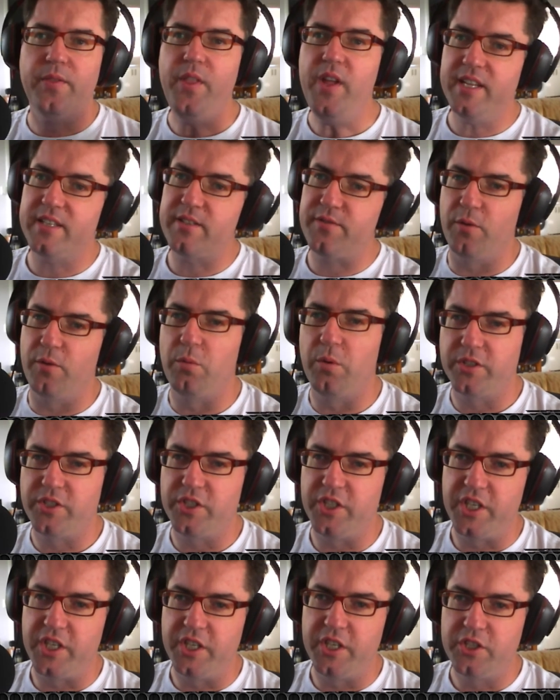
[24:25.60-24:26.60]
Thanks for
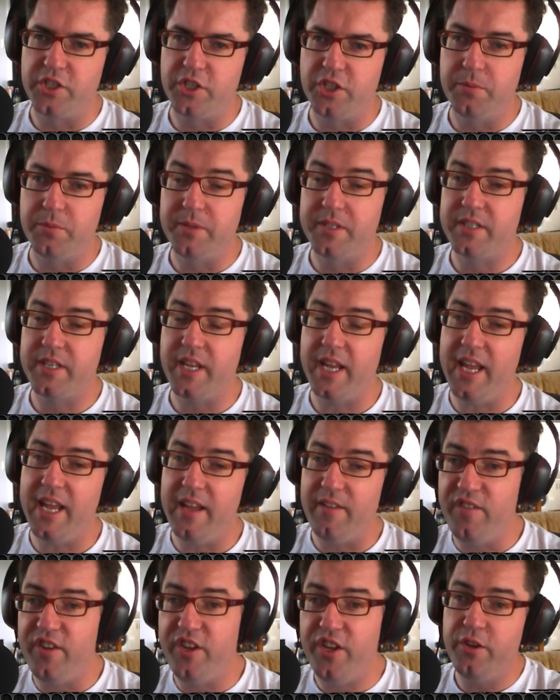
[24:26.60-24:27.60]
watching, YouTubers.
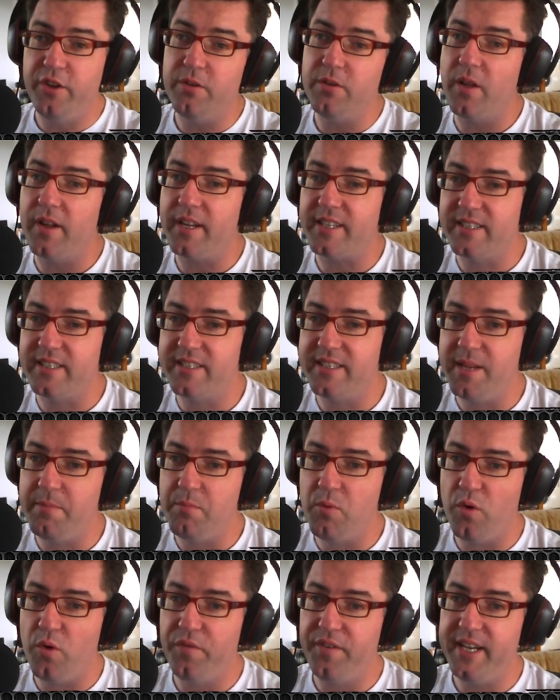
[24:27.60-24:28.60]
If you'd like to see
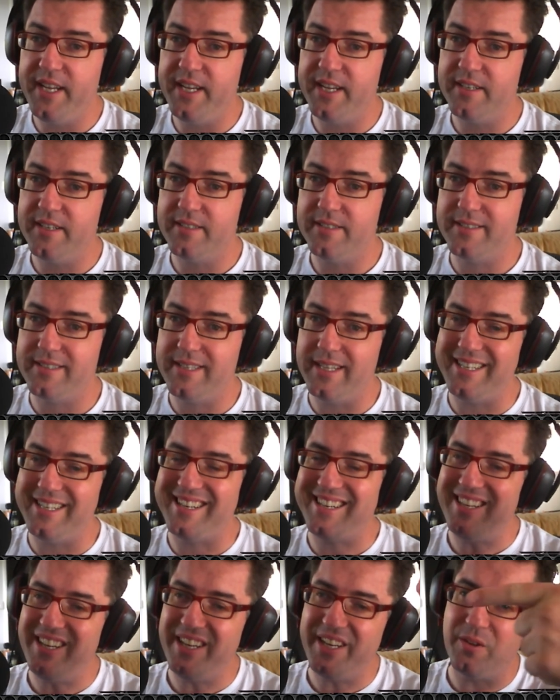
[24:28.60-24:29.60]
more videos, then
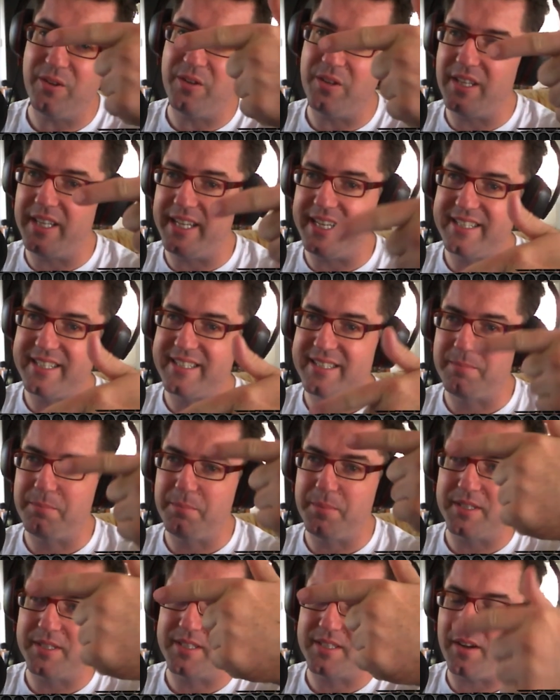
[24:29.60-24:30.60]
click on the links
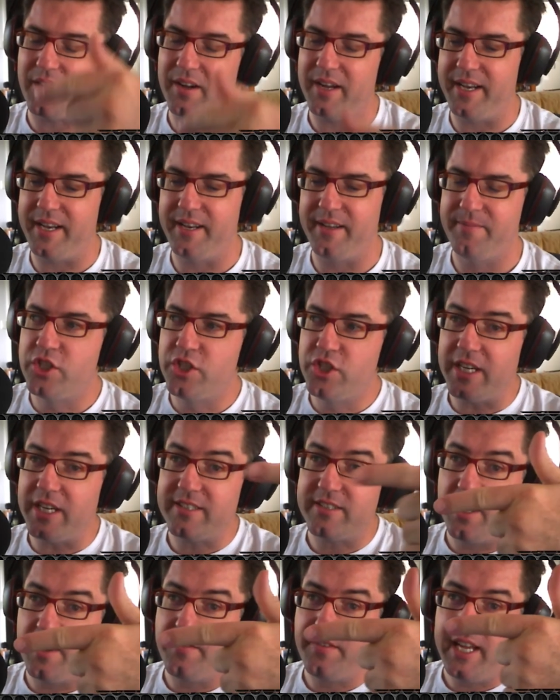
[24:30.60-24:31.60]
beside.
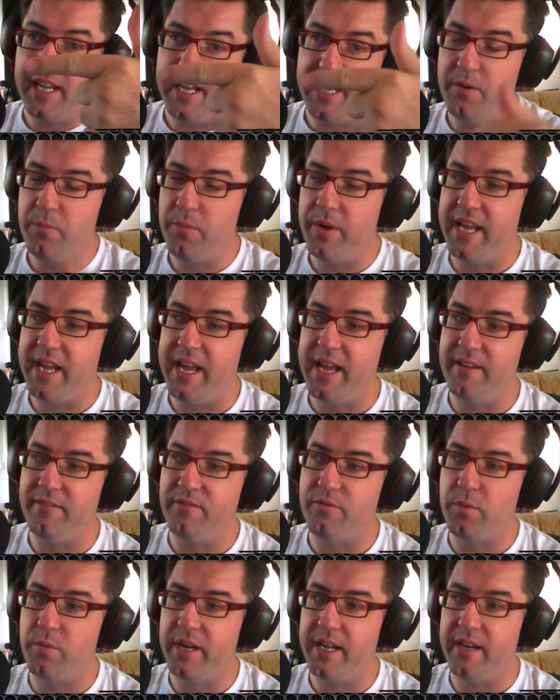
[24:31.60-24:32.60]
Just over here we
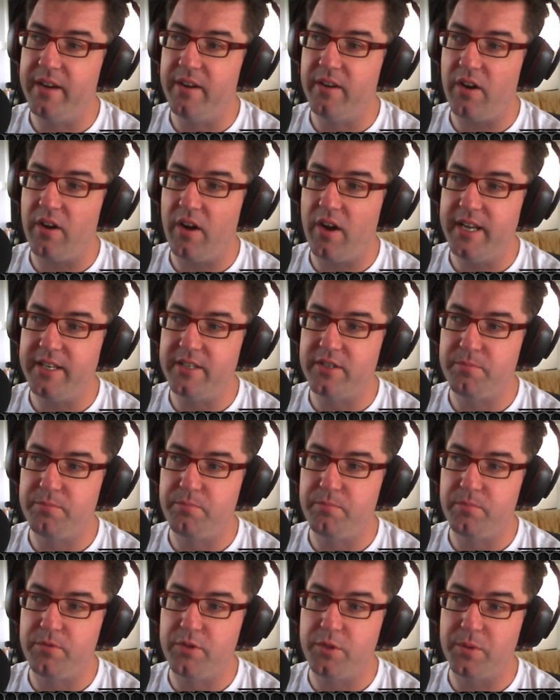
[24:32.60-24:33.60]
have where I
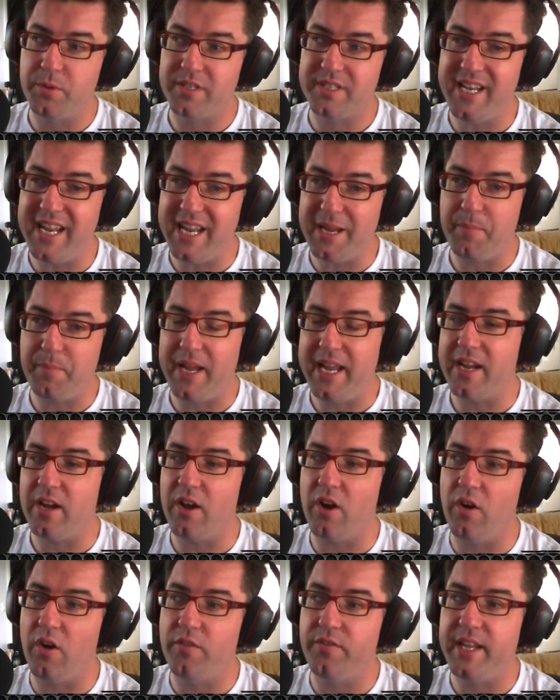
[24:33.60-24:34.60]
do a sneak peek
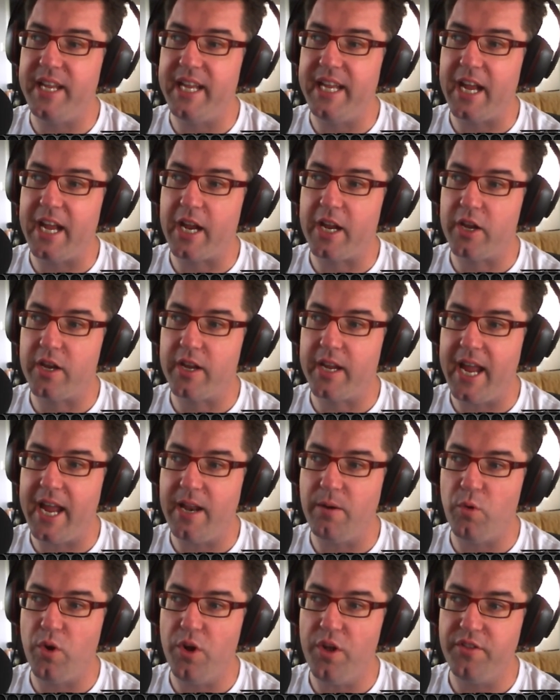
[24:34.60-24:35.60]
on the
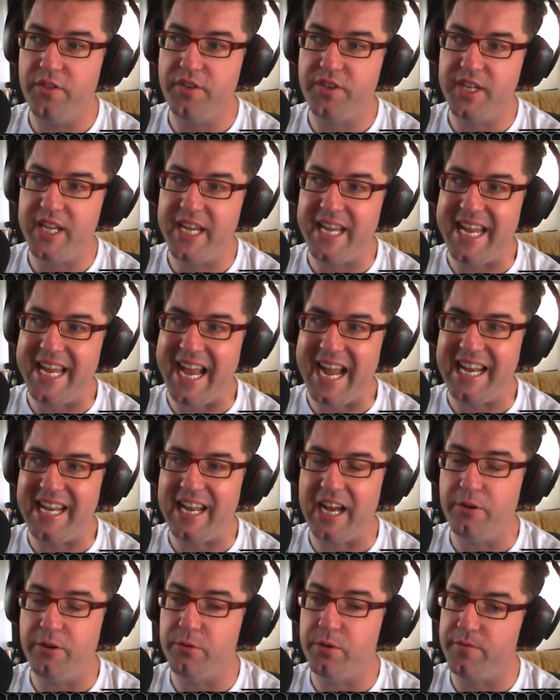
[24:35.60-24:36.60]
Kenworth
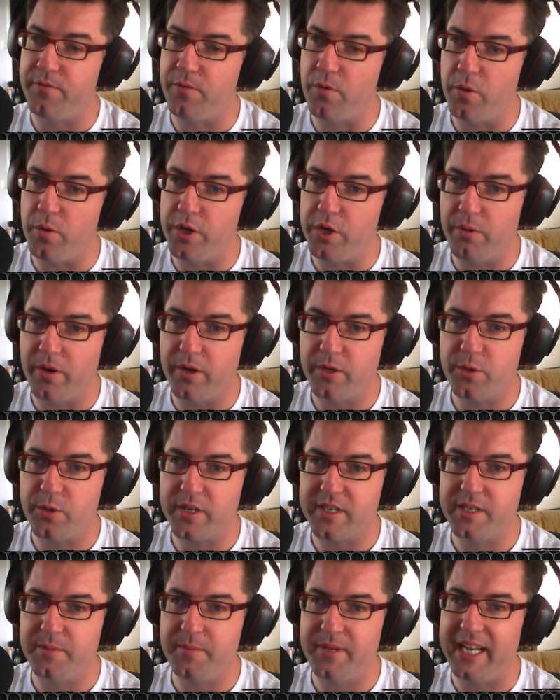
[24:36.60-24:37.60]
T800 for Euro
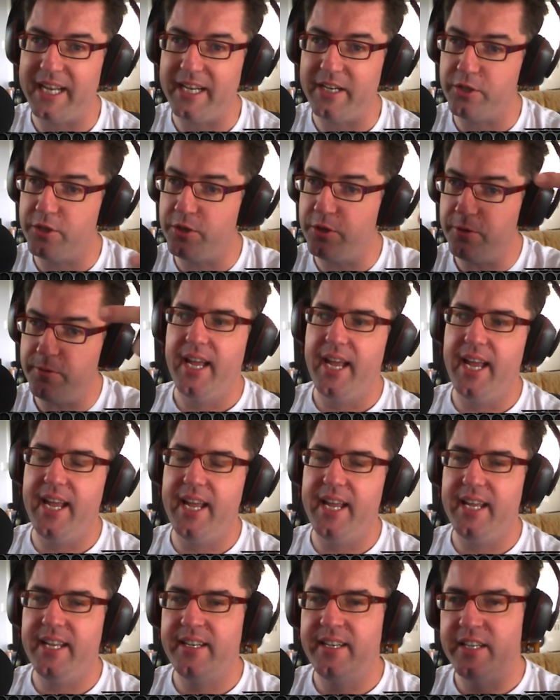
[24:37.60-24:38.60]
Truck Simulator 2.
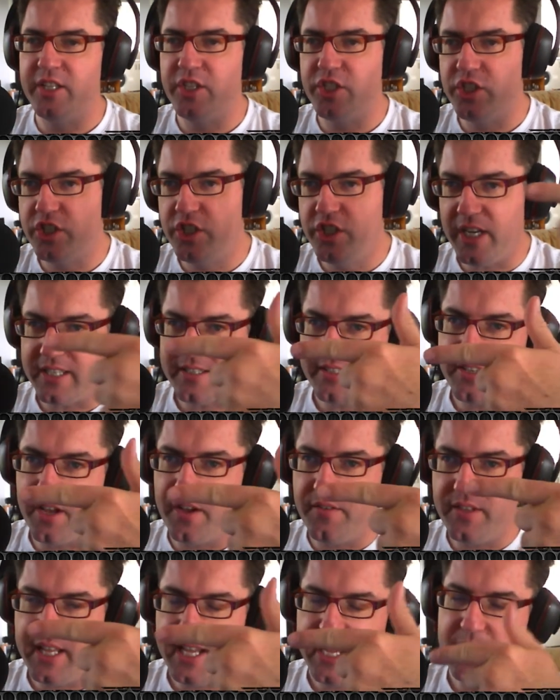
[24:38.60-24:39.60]
And just
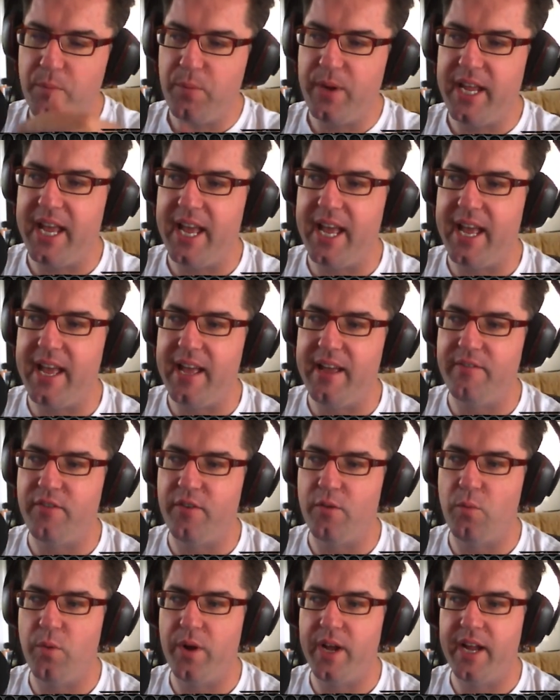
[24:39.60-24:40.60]
over there we have
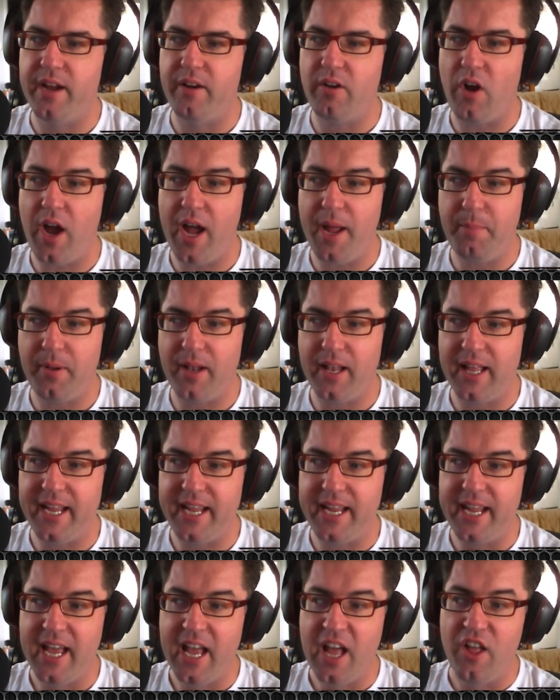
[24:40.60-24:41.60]
where I
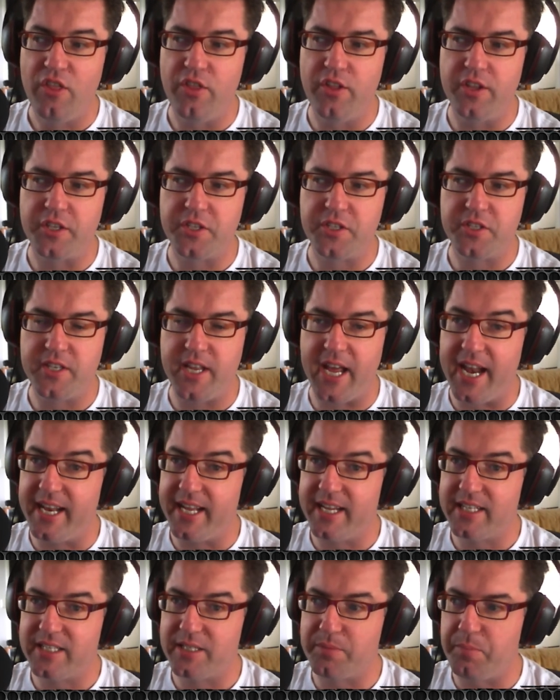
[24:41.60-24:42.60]
play The
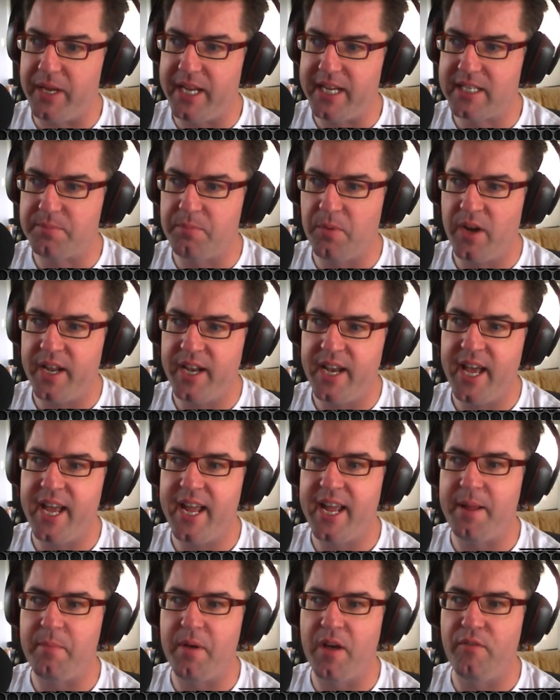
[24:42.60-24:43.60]
Static Speaks My
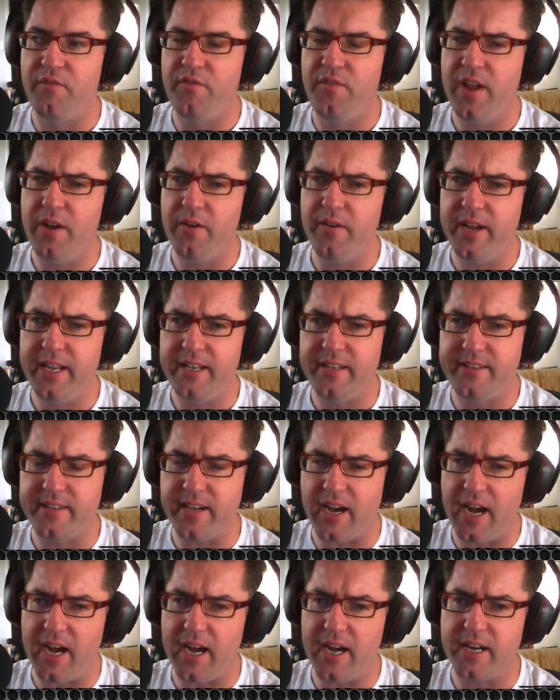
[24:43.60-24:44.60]
Name, a very
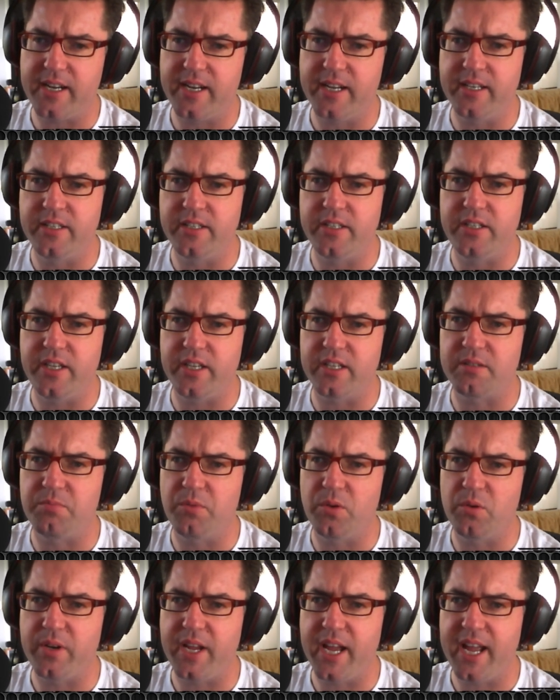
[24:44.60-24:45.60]
dark and
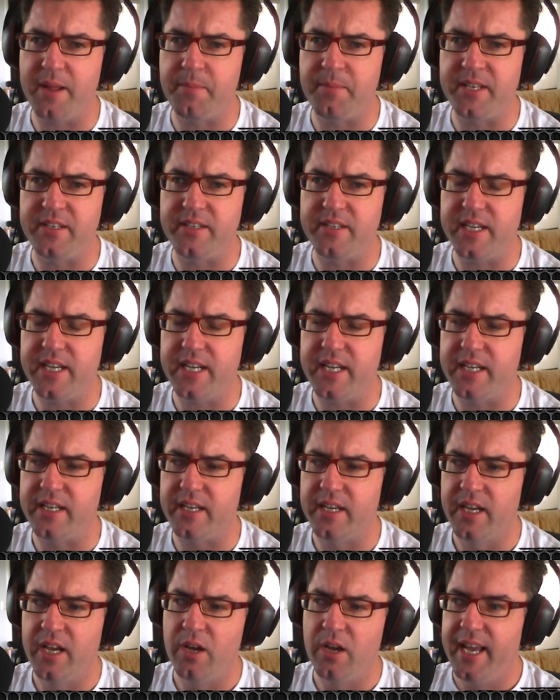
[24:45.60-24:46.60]
dismal game indeed.
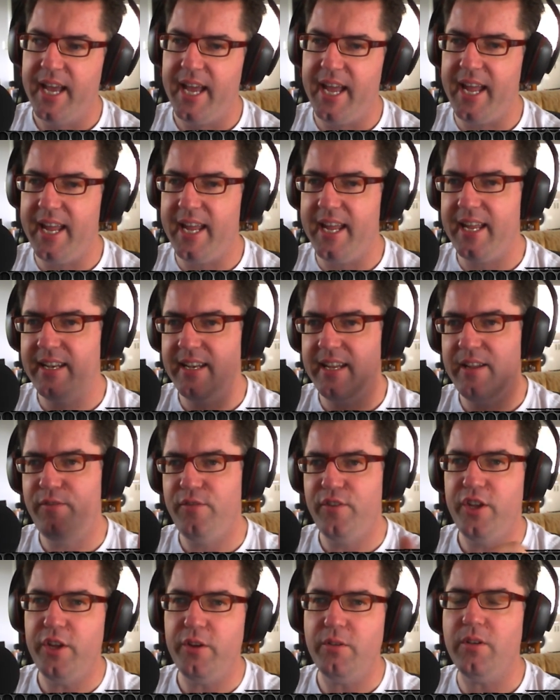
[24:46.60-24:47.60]
And if
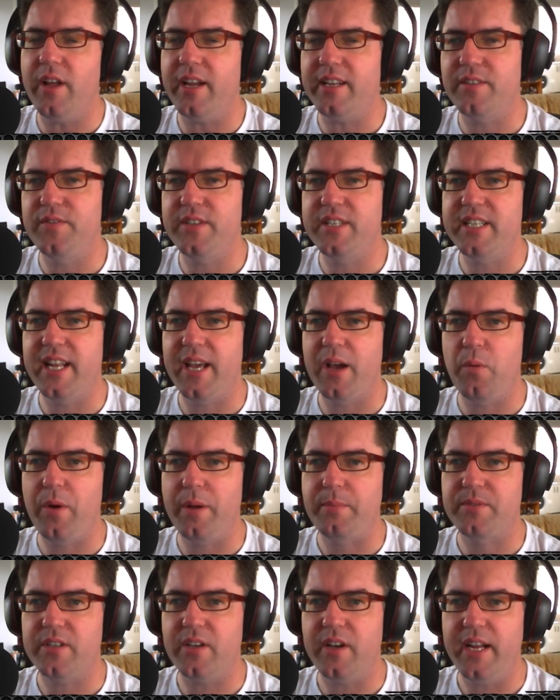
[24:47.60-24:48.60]
you'd like to visit our
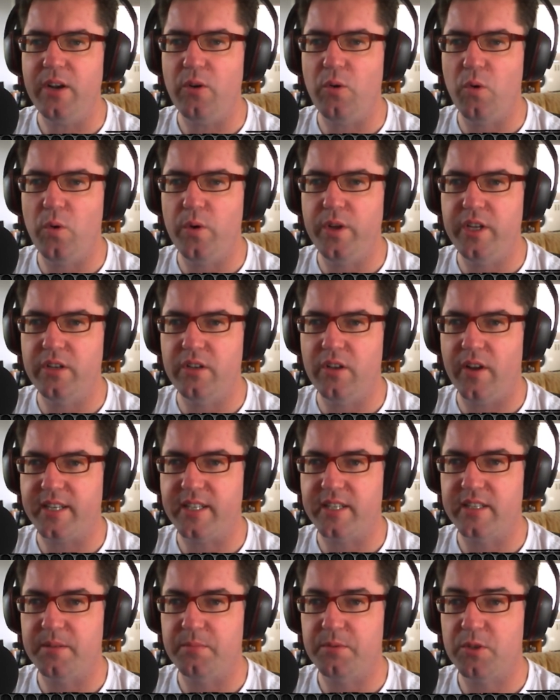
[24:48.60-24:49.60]
website or you'd like
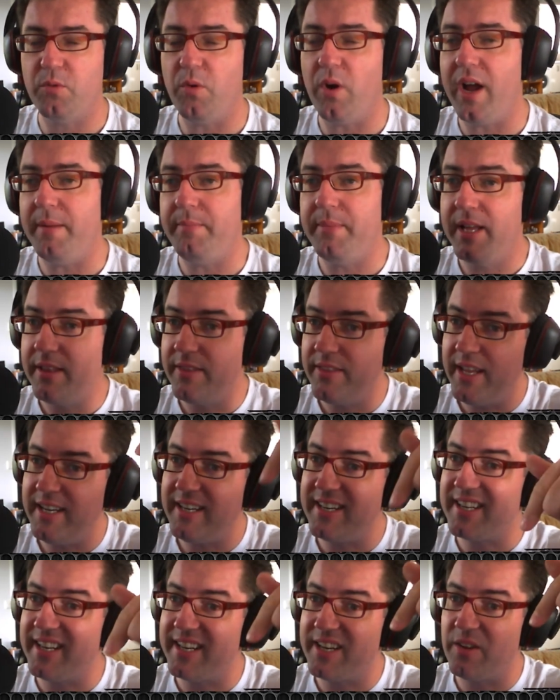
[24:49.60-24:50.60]
to subscribe, then
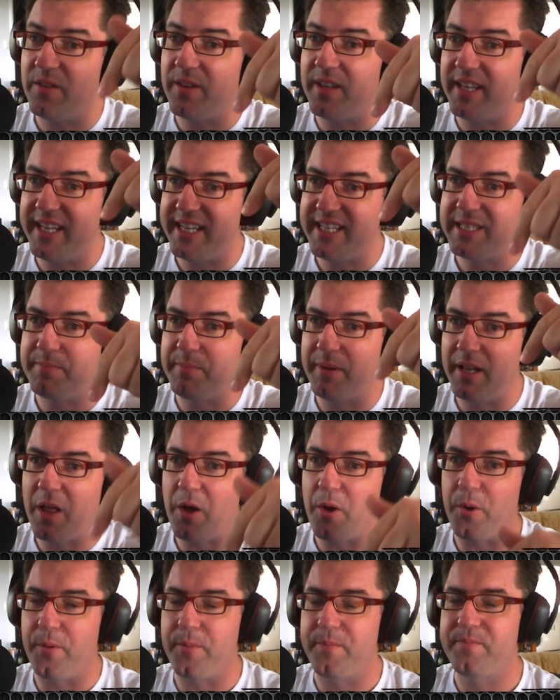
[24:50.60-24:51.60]
click on the links below.